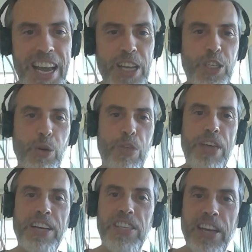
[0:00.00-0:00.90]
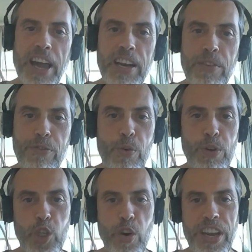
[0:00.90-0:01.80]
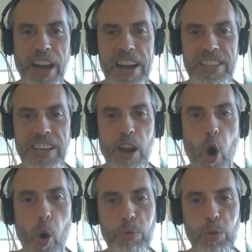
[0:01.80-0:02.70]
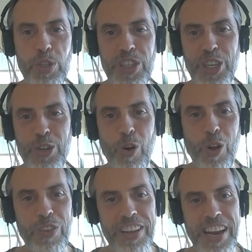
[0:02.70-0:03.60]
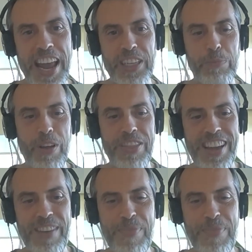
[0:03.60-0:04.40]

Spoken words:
So thanks again for joining us, and hope to see you all next Monday.